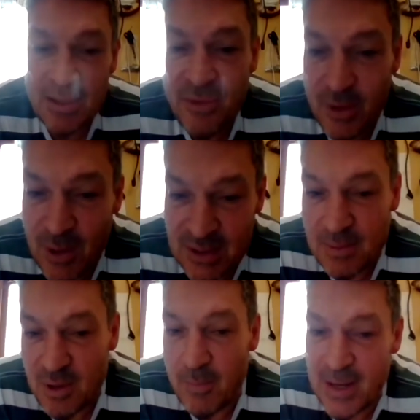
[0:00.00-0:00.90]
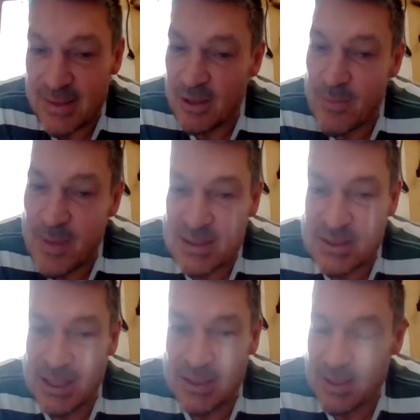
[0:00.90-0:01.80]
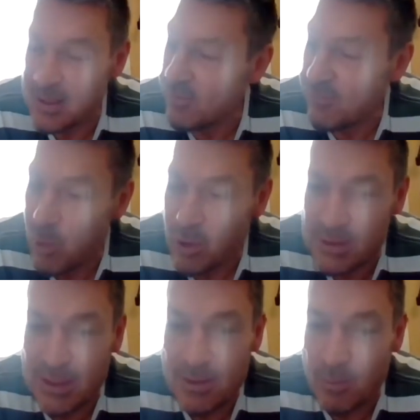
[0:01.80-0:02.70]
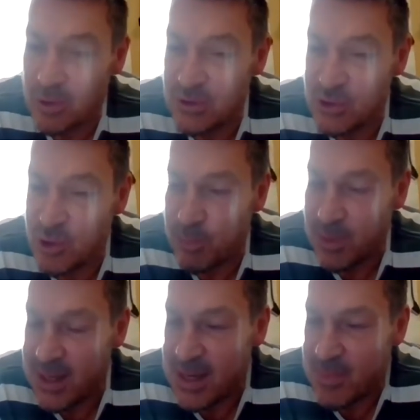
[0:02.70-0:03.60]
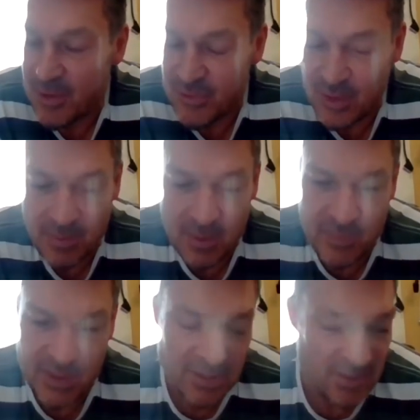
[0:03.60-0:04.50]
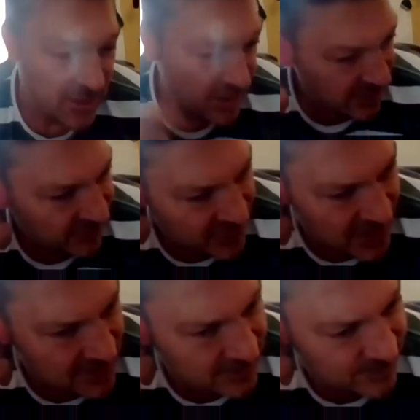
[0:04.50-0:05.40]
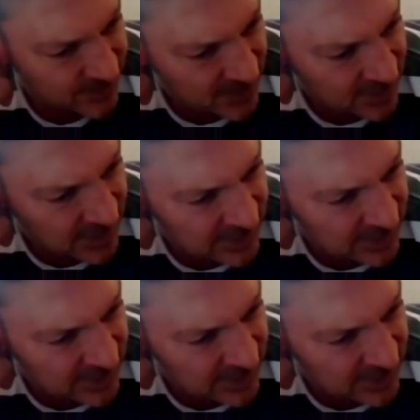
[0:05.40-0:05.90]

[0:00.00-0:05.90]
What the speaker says: West Ham got a better deal than Man City did. I love Wardy, and Wardy's a good player, but I think me and Bish, for that, yeah.